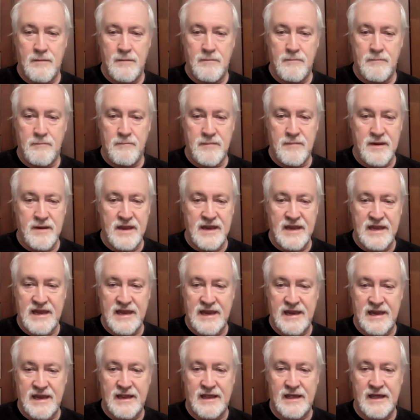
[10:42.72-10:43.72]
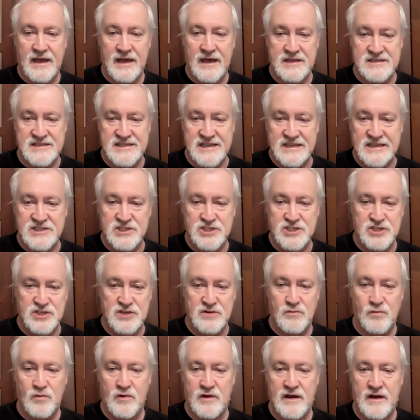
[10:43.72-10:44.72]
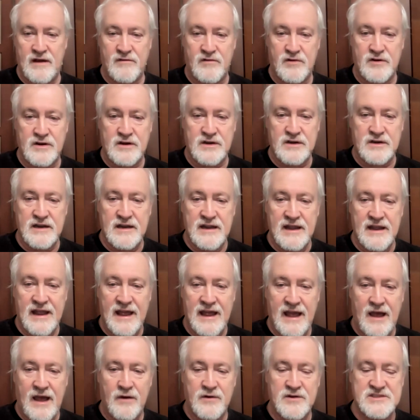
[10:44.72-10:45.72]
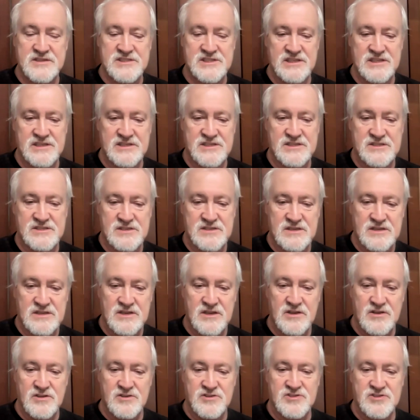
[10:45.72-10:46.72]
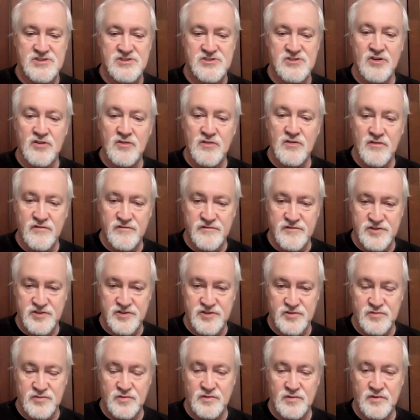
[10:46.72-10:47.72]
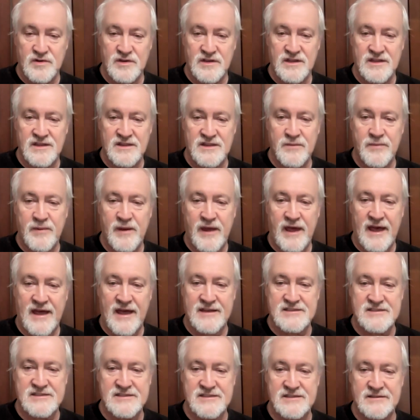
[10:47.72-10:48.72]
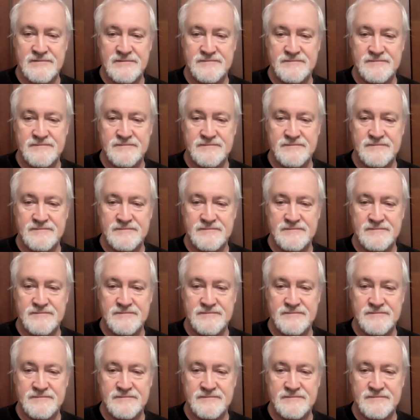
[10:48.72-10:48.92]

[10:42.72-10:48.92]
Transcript: meaning, addiction, whatever, how has this served you in the past?